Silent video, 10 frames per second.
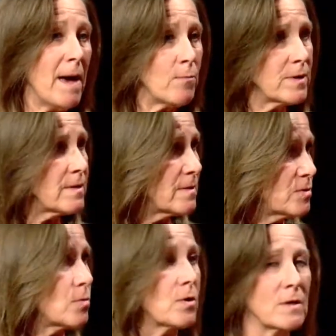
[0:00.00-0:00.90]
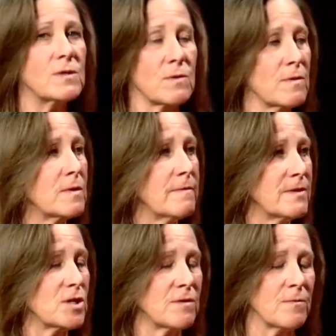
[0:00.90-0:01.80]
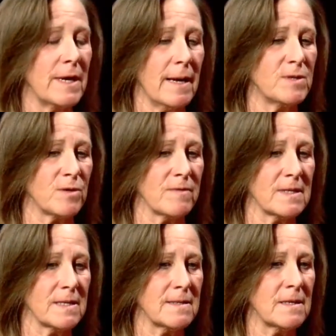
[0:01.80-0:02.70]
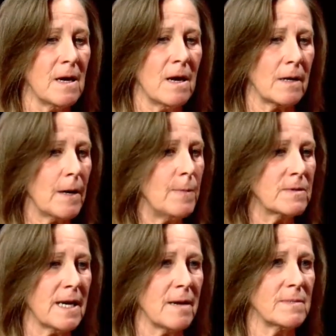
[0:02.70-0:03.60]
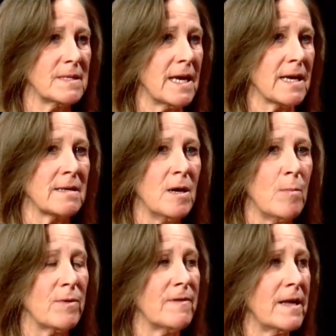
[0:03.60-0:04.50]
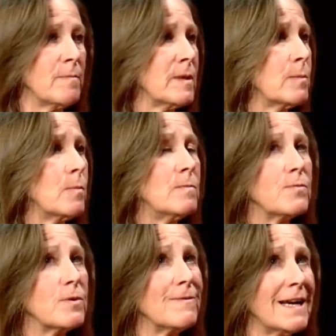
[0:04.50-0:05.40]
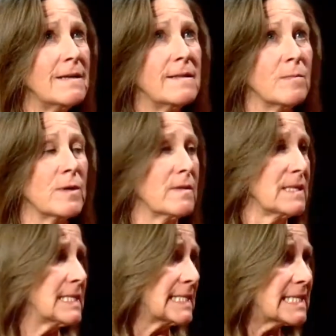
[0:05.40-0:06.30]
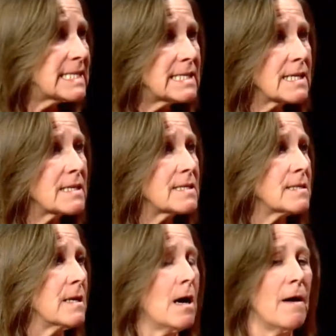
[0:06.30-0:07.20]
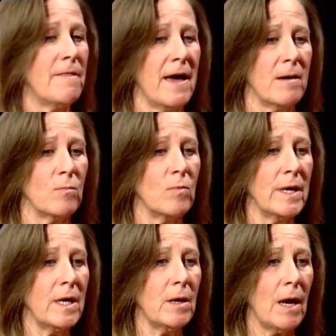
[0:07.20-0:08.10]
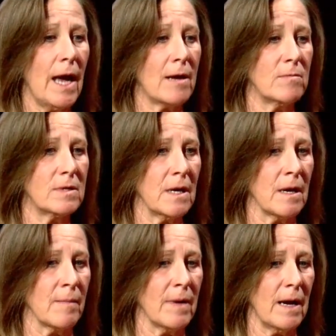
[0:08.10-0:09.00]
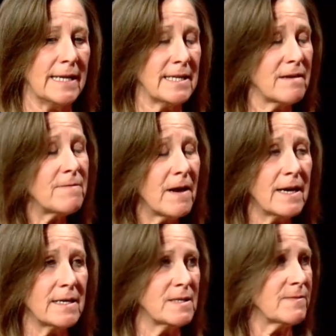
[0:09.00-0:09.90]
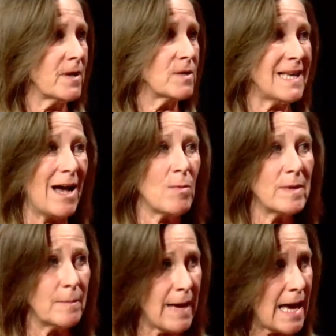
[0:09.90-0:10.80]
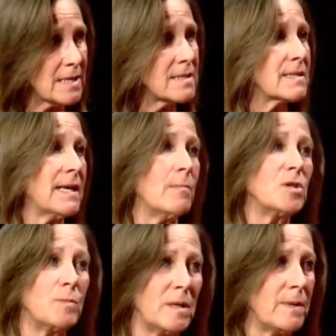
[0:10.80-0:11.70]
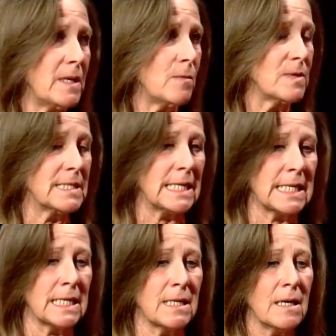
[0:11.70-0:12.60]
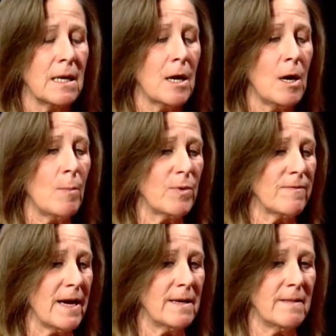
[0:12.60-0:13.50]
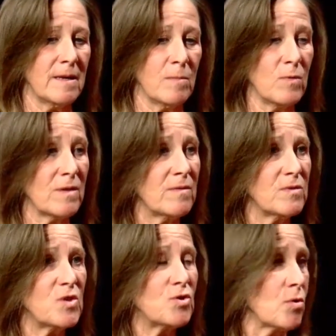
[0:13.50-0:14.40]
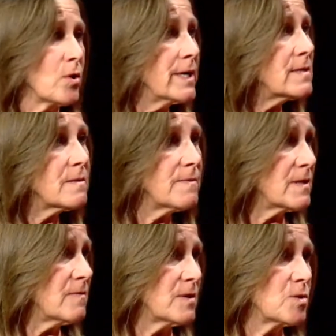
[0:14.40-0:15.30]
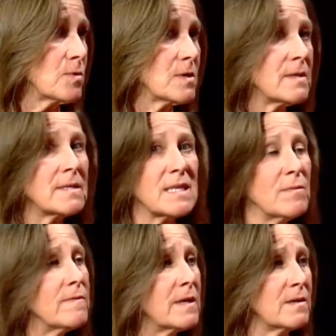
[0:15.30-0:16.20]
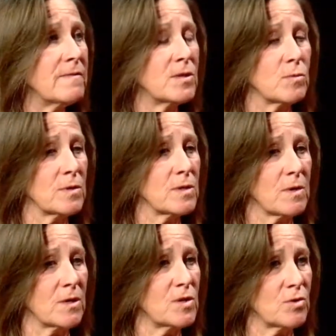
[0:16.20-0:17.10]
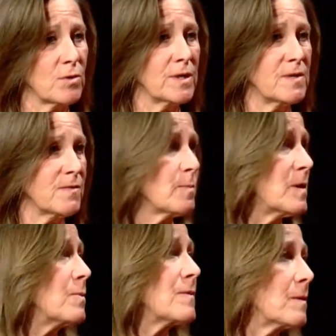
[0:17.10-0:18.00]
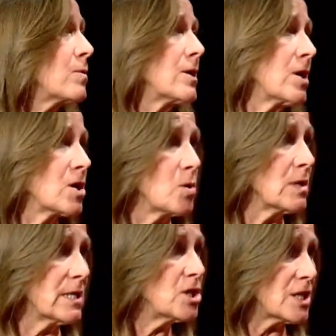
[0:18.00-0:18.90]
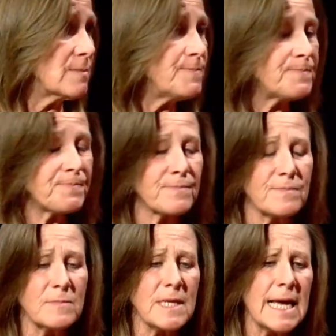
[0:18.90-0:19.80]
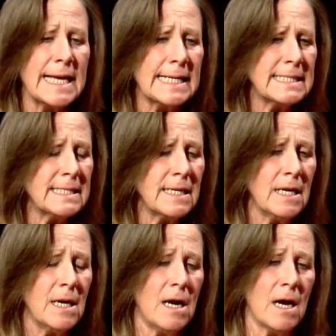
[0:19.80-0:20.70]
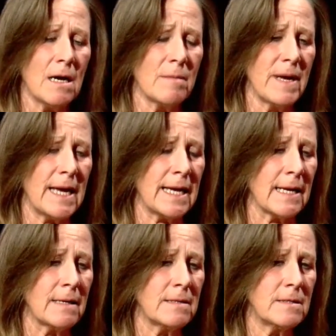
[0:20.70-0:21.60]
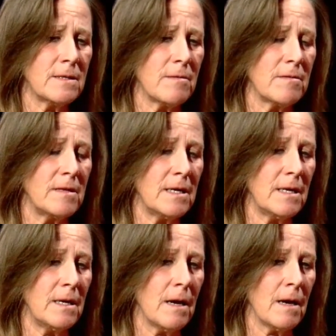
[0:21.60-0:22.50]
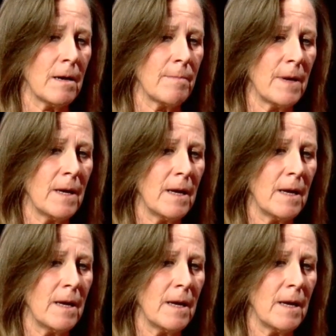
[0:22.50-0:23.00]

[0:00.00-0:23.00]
met with DOORS, or the Division of Rehab Services, a couple times and provided them with the statistics that we had identified as far as how many masks, how much PPE was needed, provided them with stories of individuals. Some of the individuals are stories from people that were in our coalition. And mm-hmm.